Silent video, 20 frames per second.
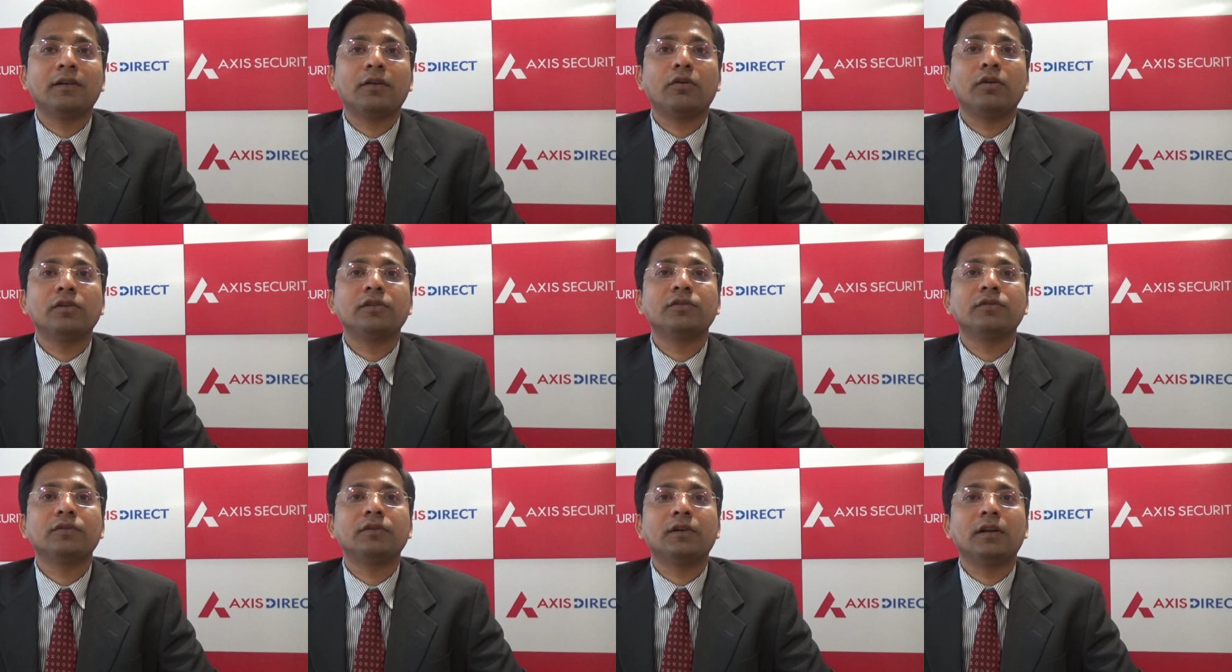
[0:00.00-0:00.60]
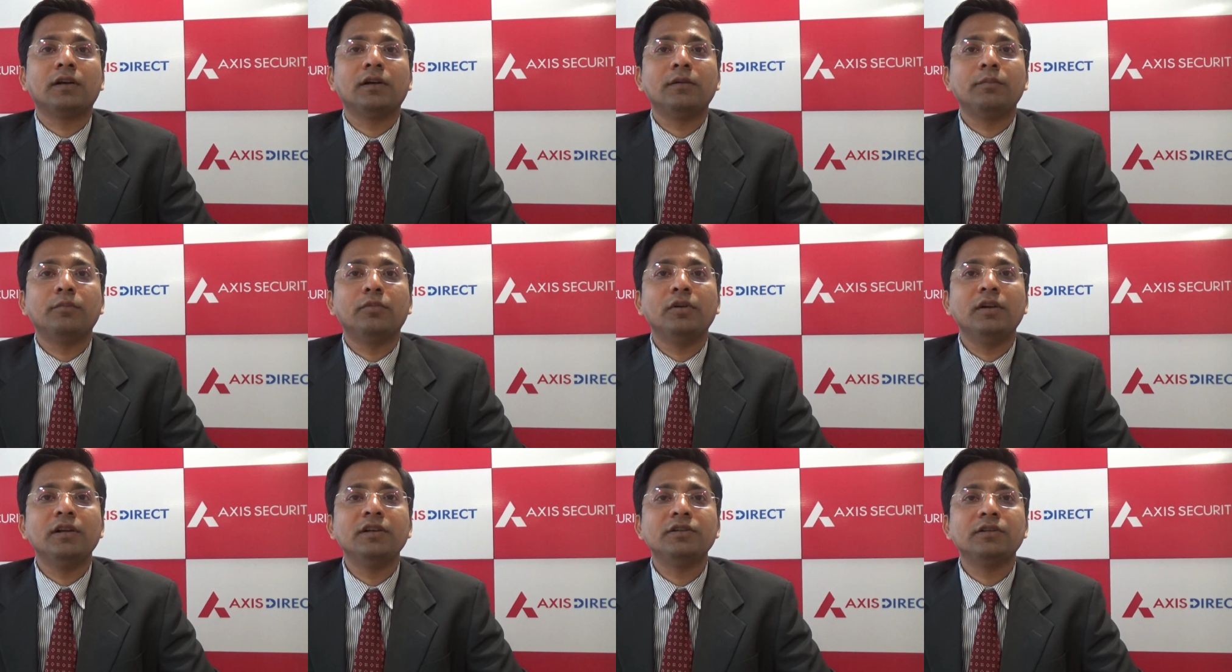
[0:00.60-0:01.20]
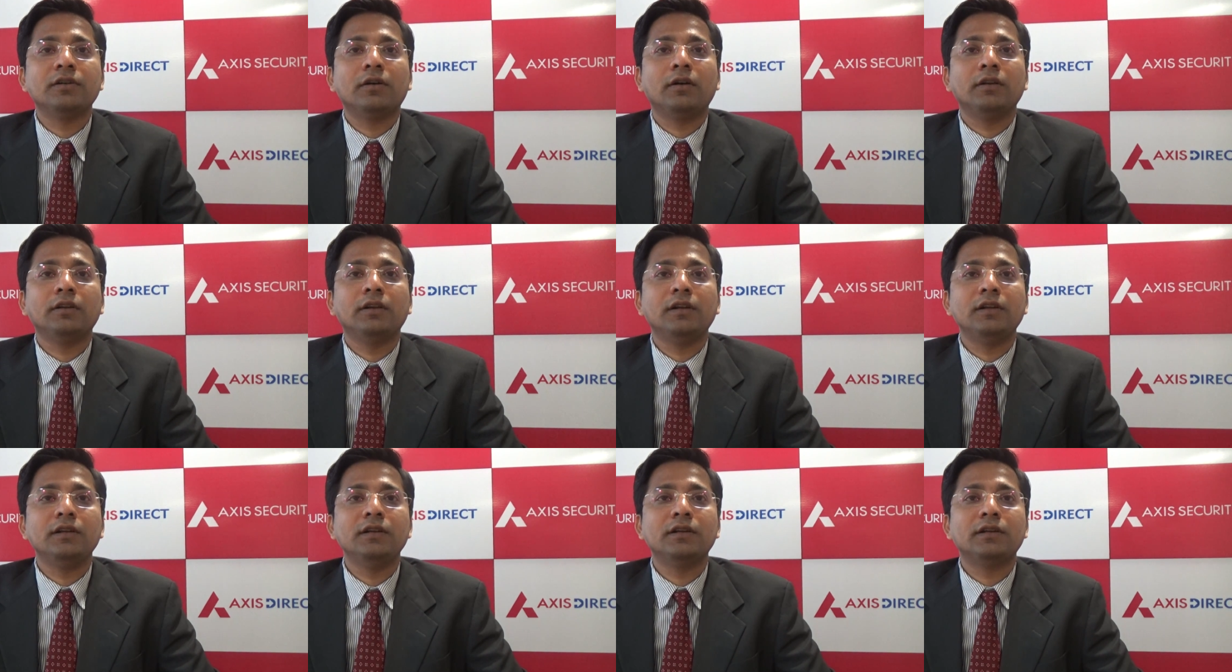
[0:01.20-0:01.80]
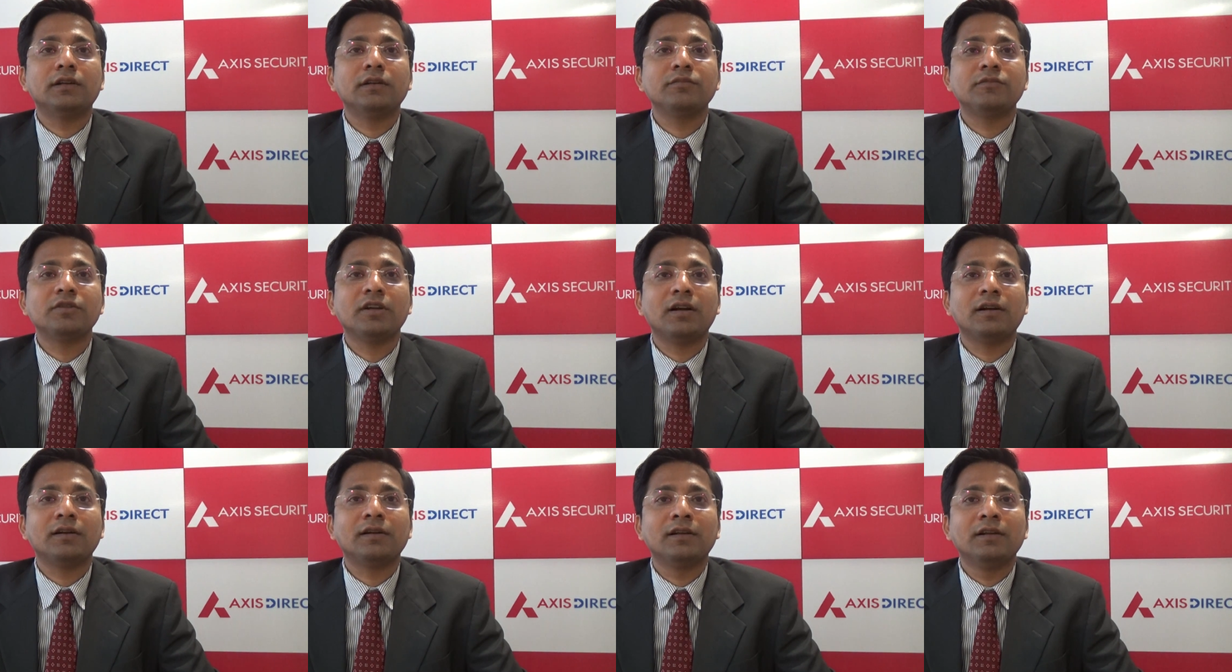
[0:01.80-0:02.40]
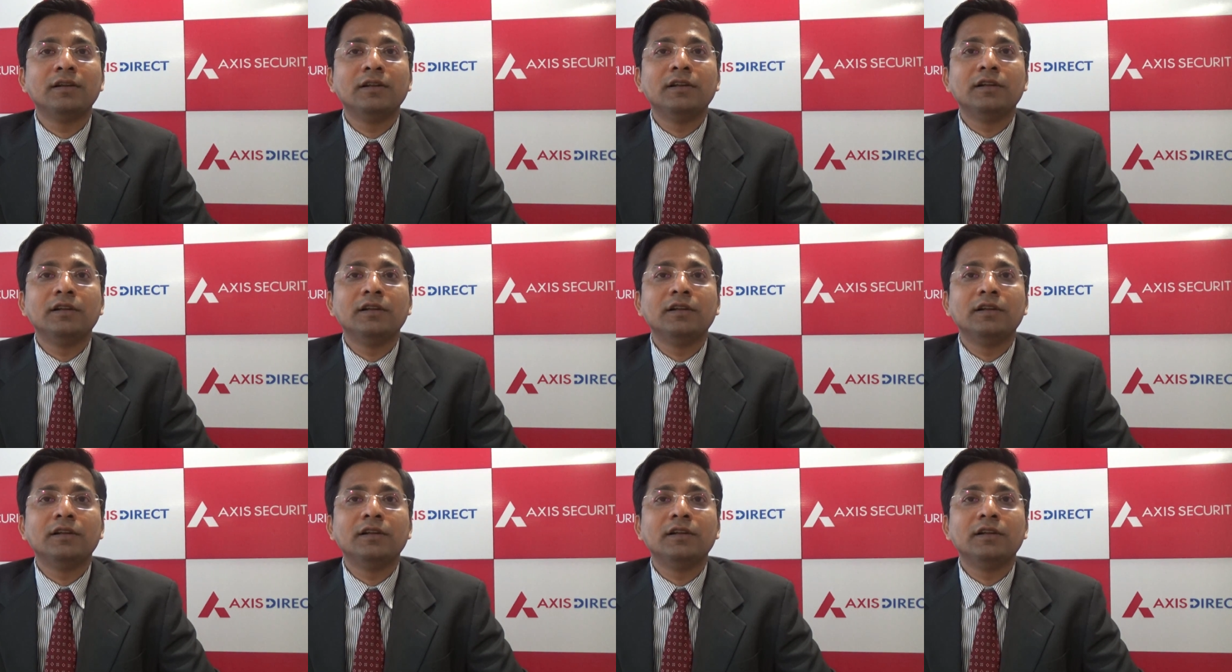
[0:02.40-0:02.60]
are also turned bullish on the near term chart.